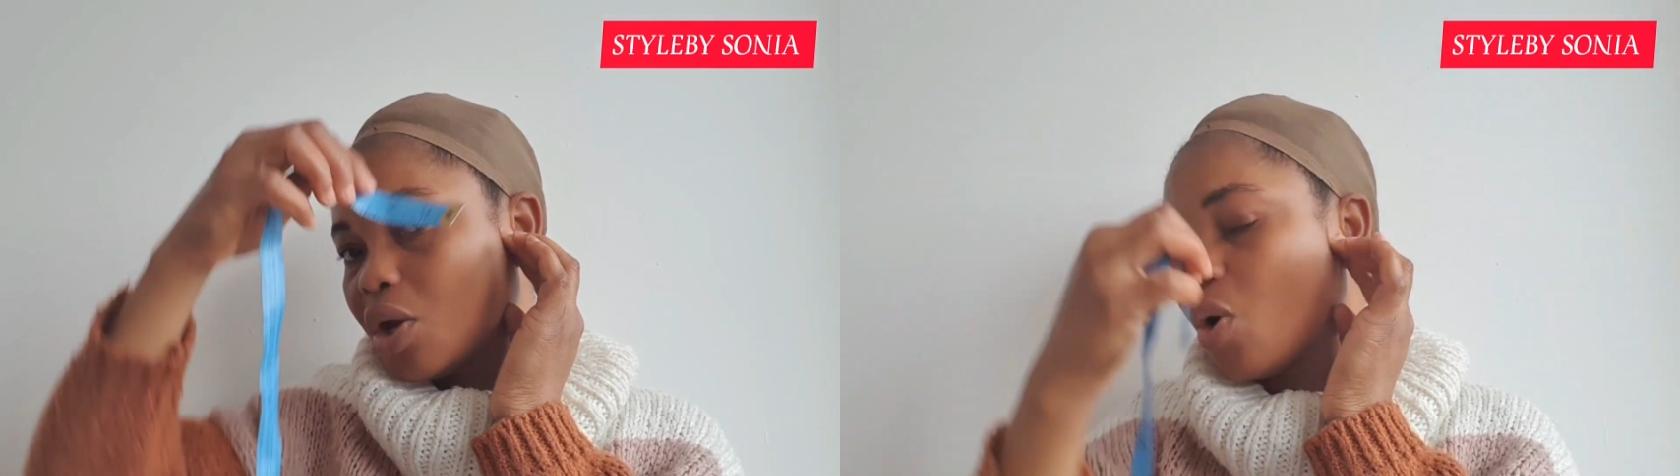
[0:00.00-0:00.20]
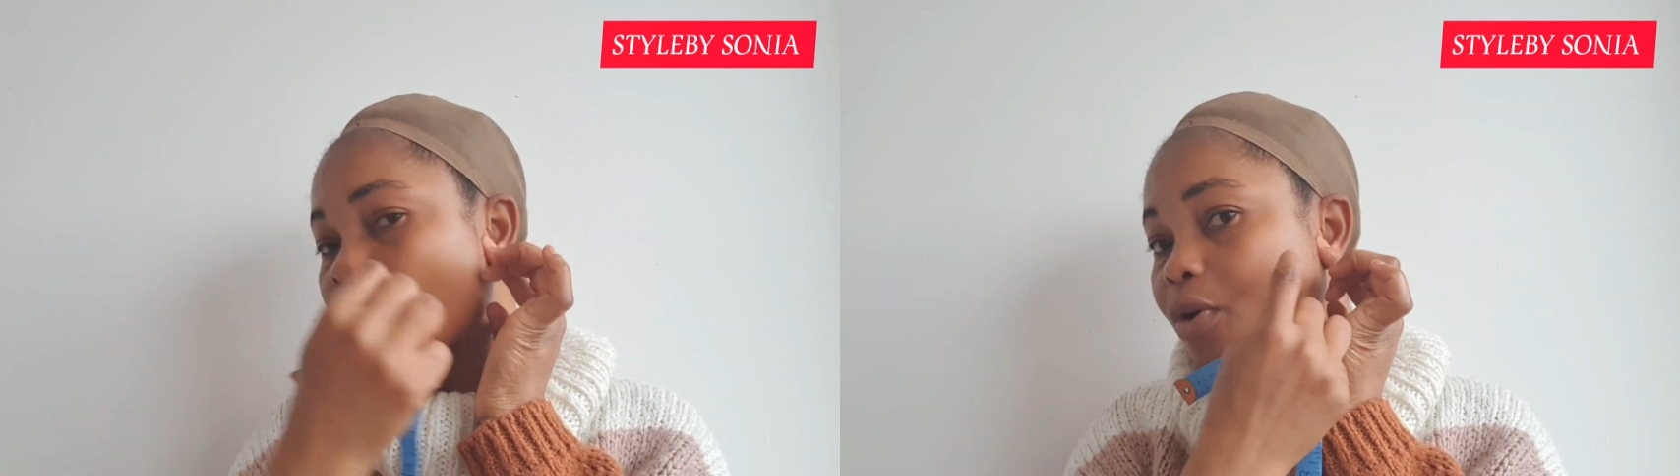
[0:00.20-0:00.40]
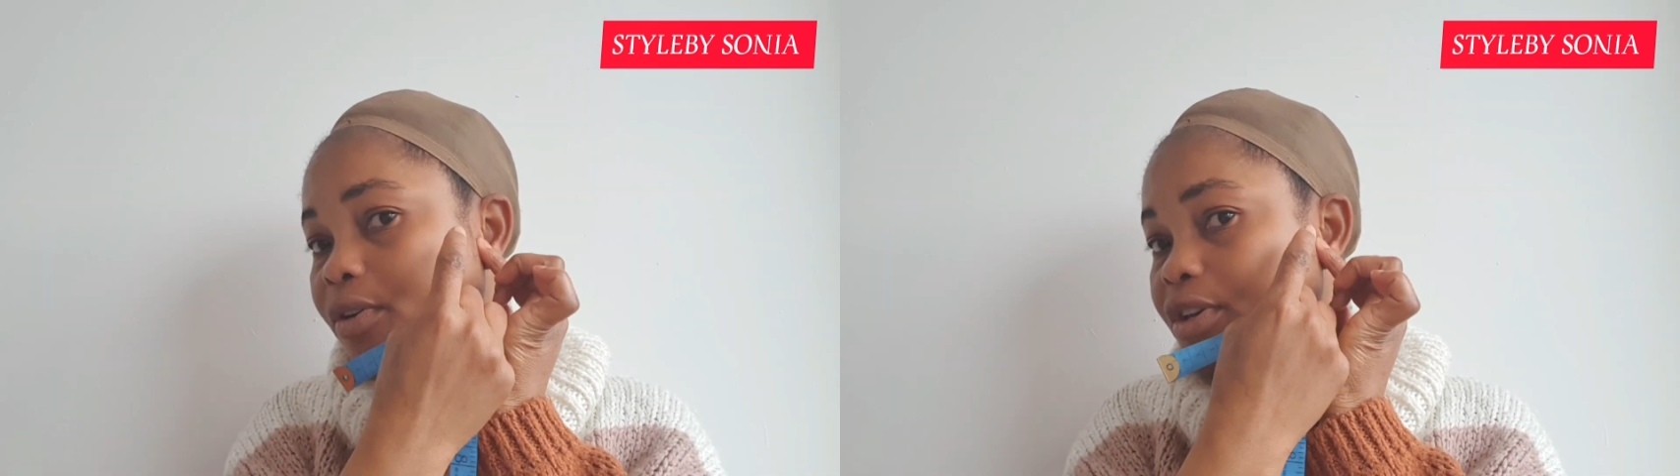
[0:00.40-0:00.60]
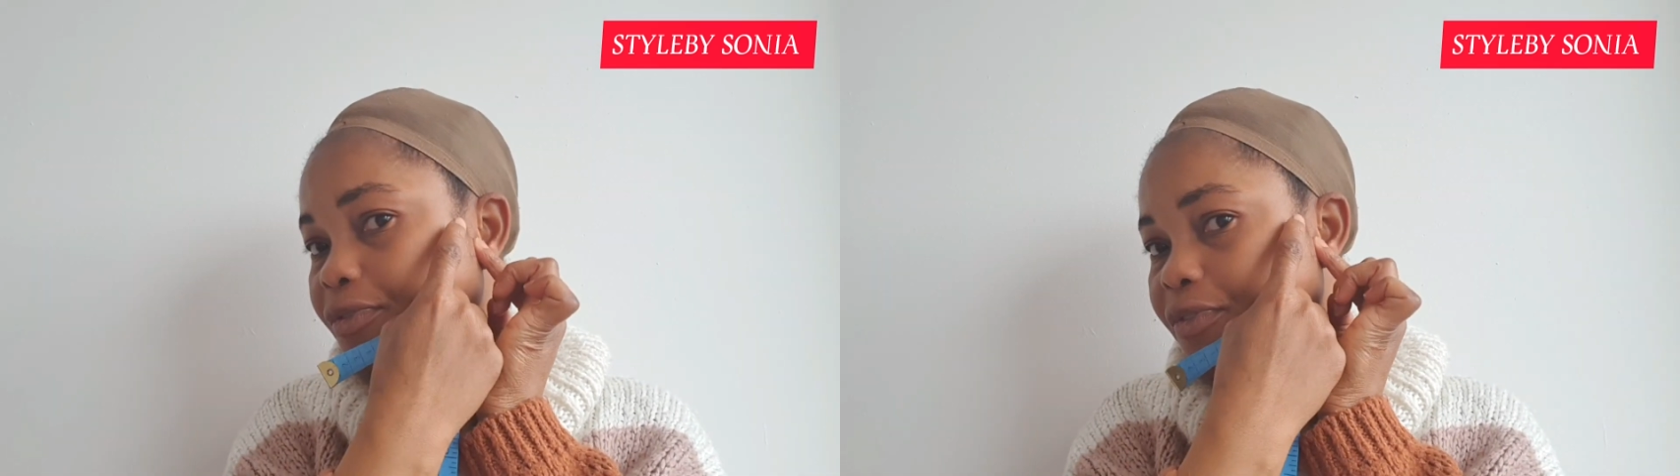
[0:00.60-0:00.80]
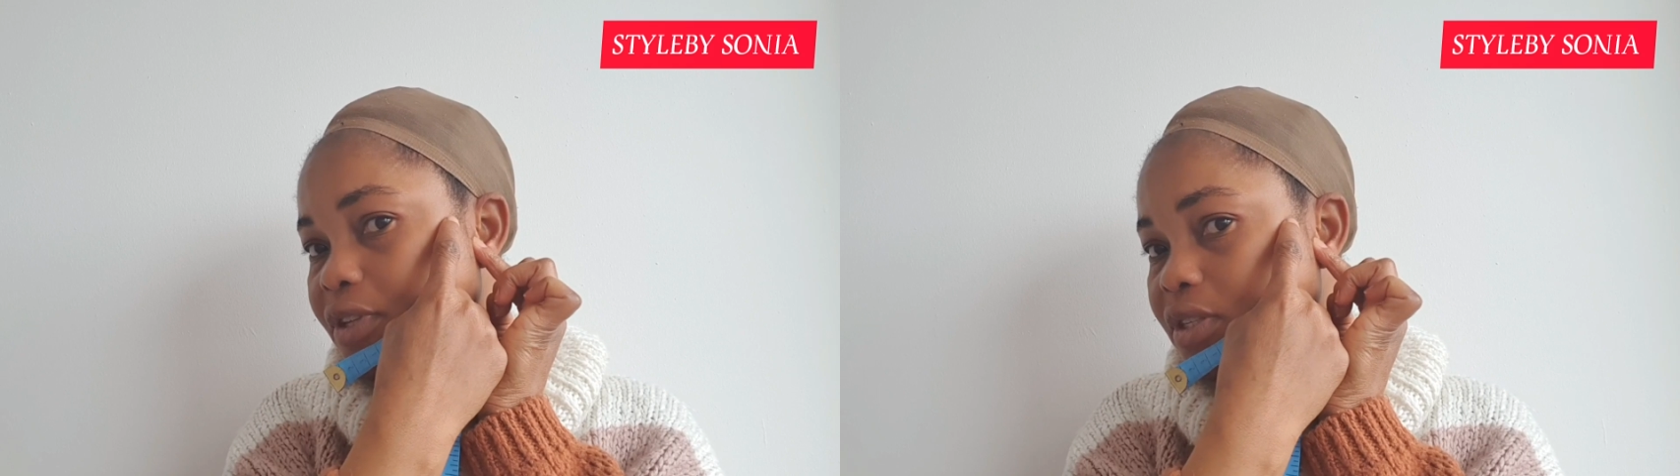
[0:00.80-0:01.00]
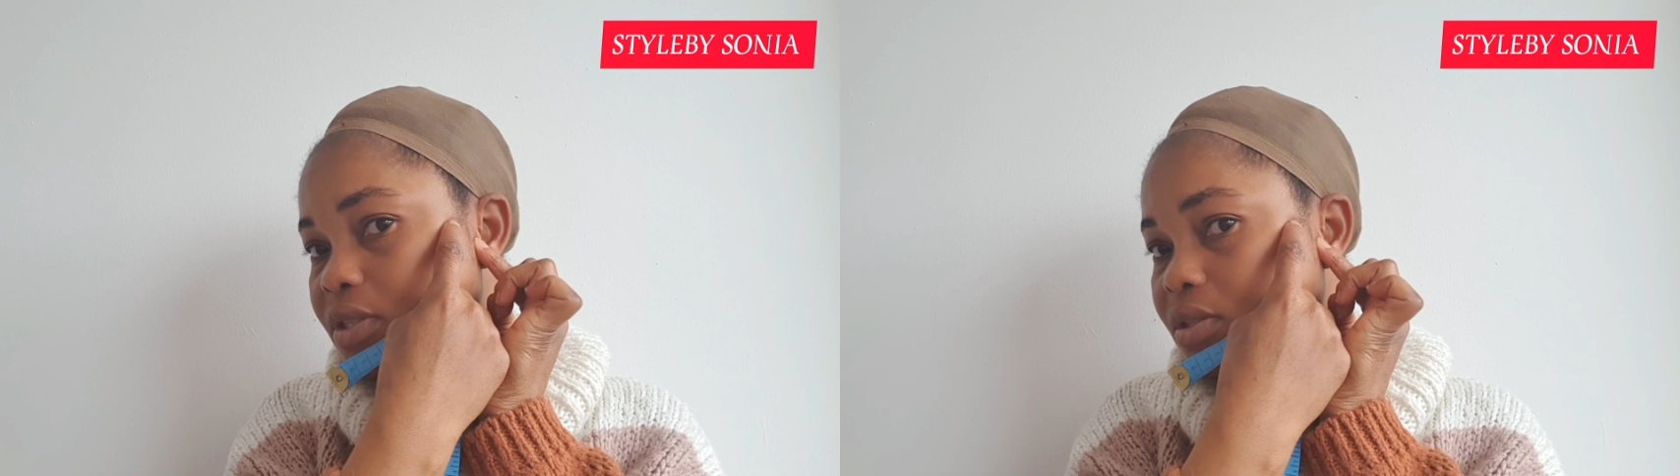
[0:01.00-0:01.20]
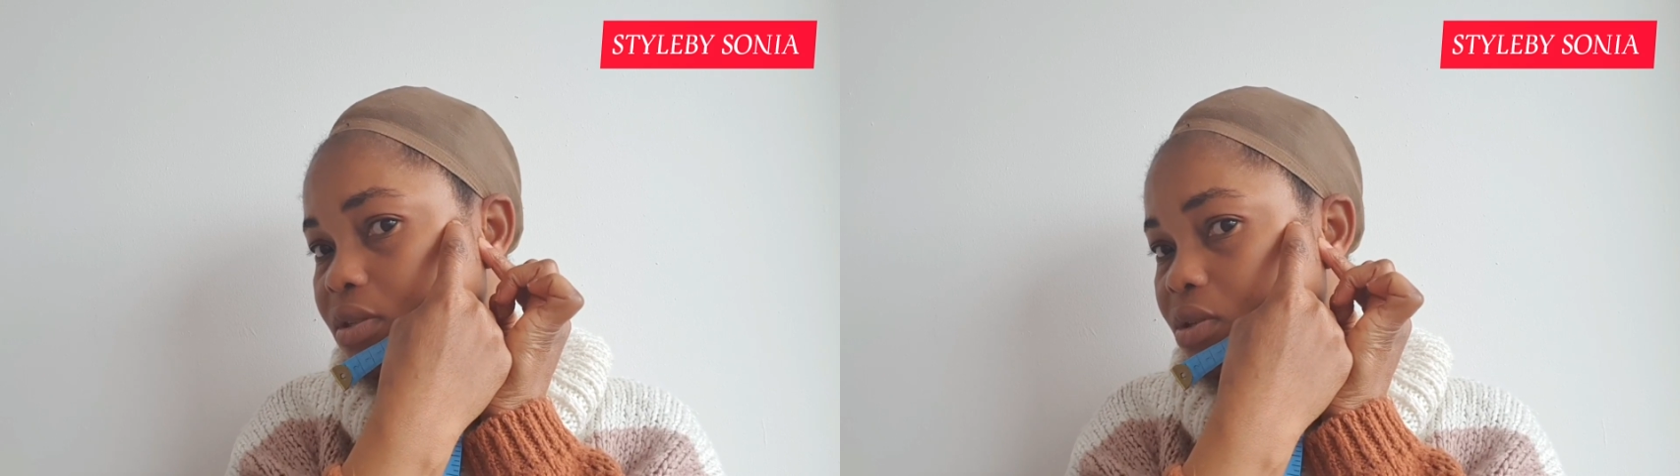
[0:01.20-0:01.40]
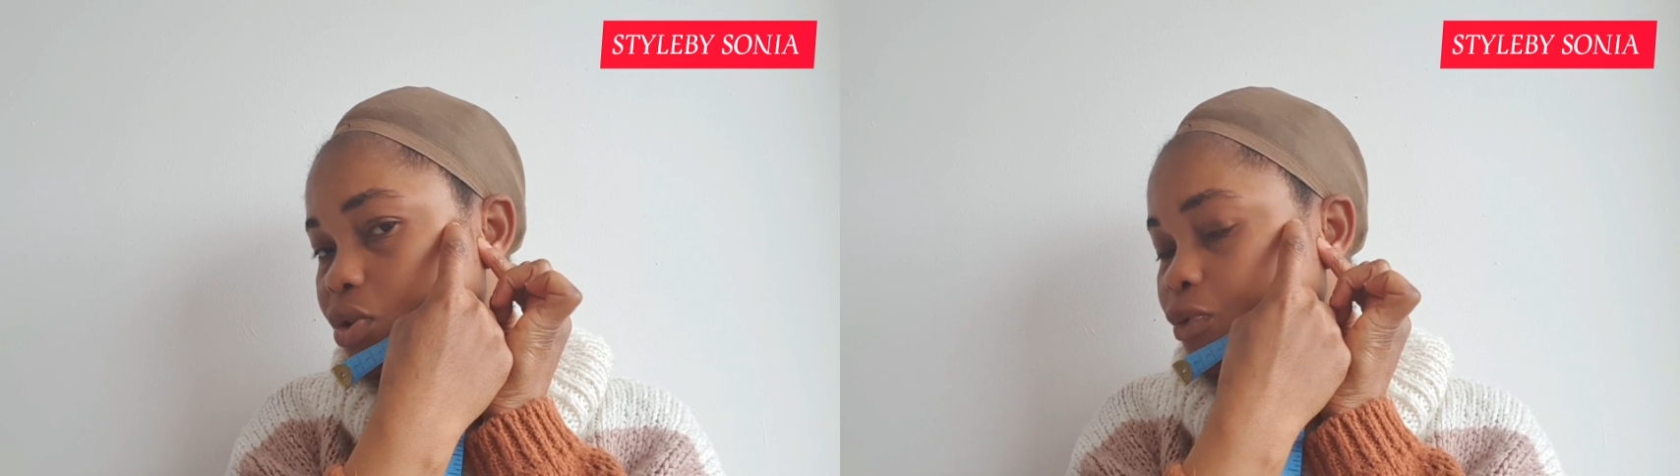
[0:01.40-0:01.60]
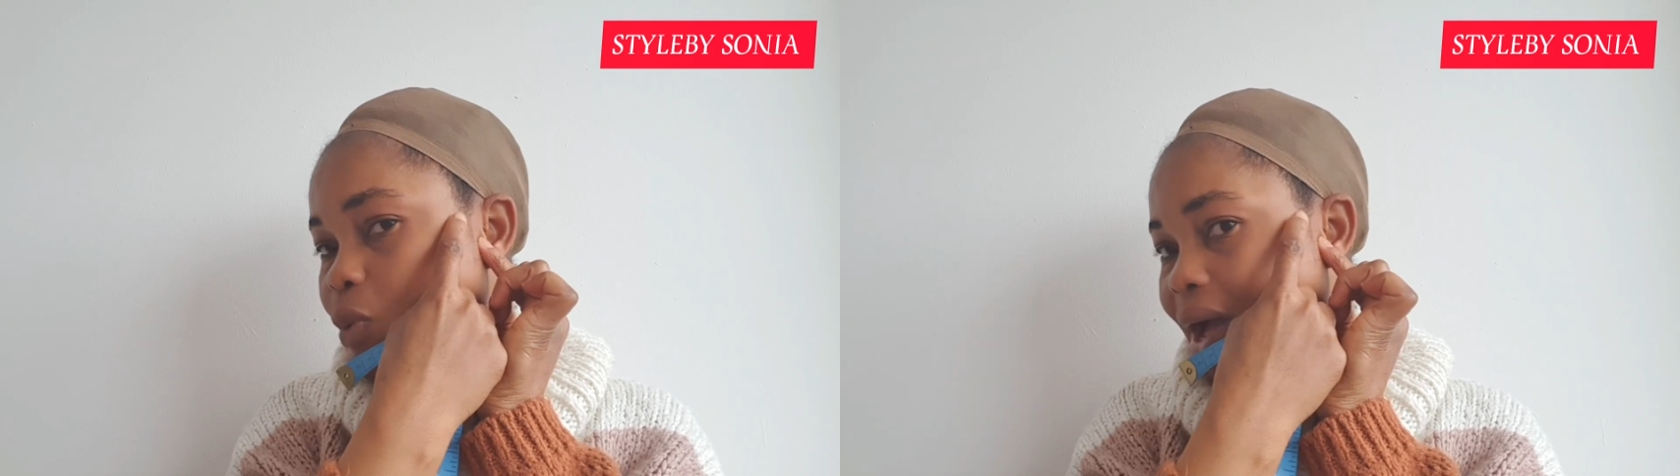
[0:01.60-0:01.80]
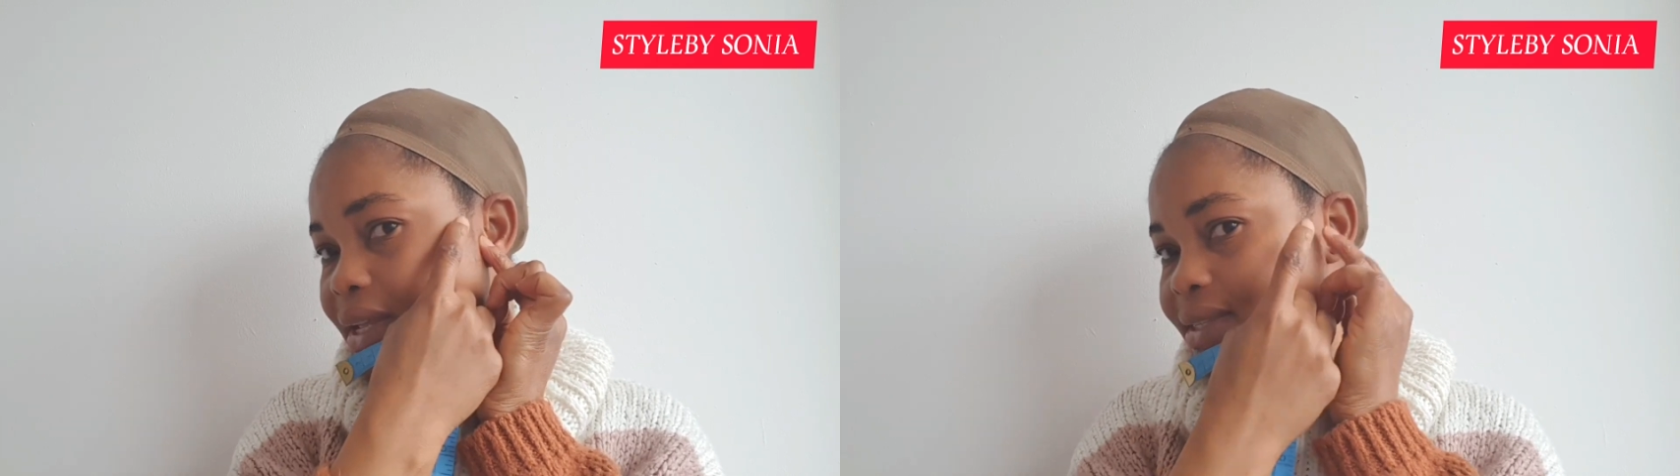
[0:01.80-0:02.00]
Or if you are the